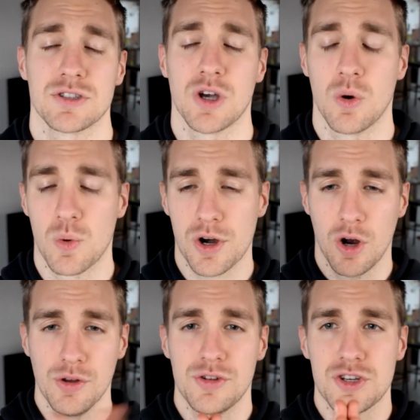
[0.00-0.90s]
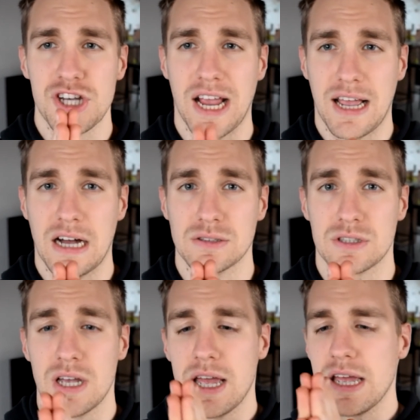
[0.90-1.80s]
So we're going to check
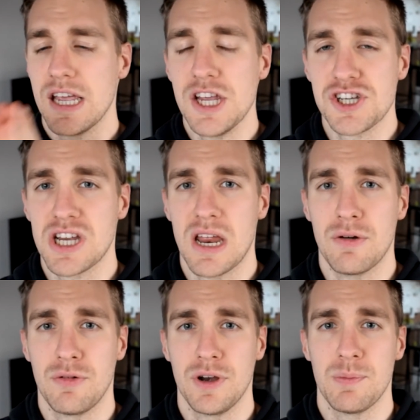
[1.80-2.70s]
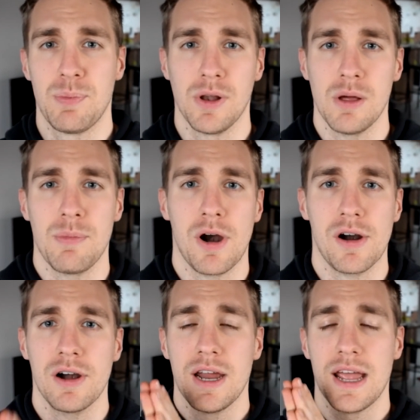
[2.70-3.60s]
out each and every pull-up
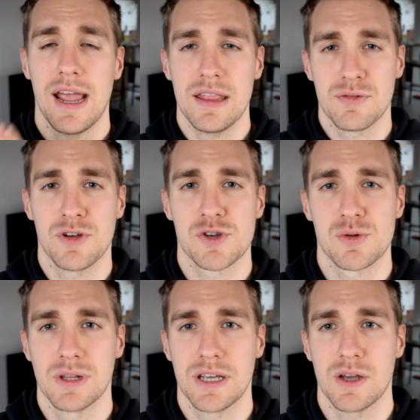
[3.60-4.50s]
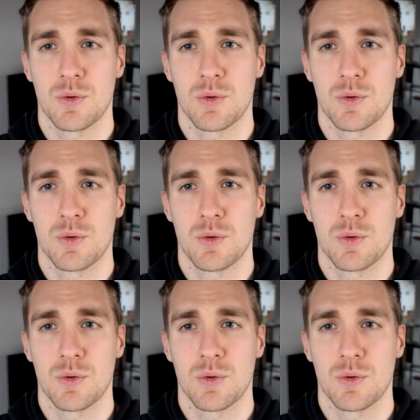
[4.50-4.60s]
bar individually.